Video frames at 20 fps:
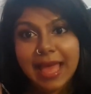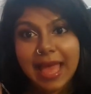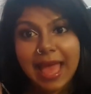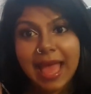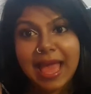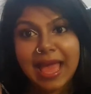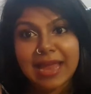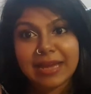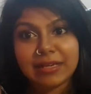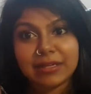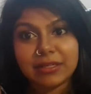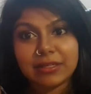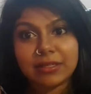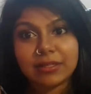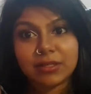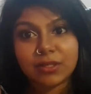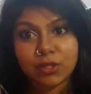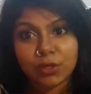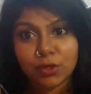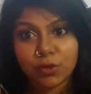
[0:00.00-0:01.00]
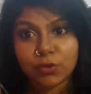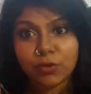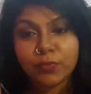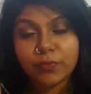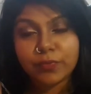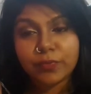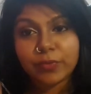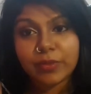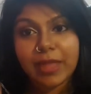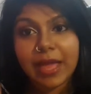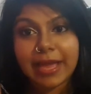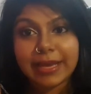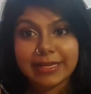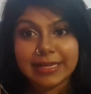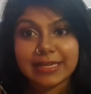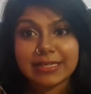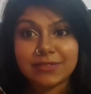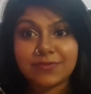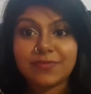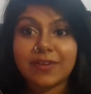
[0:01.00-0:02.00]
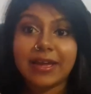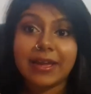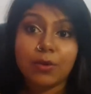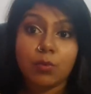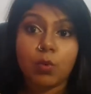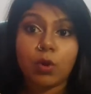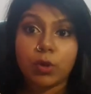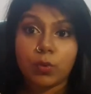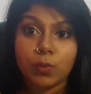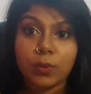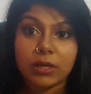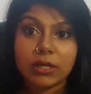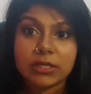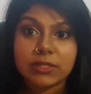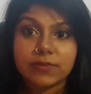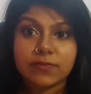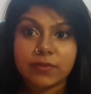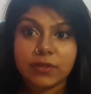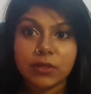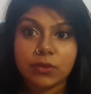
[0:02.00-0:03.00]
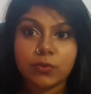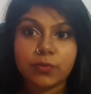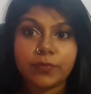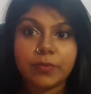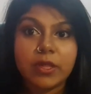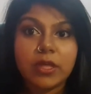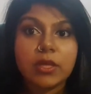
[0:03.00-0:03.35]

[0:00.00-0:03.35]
and, identifying what works for you.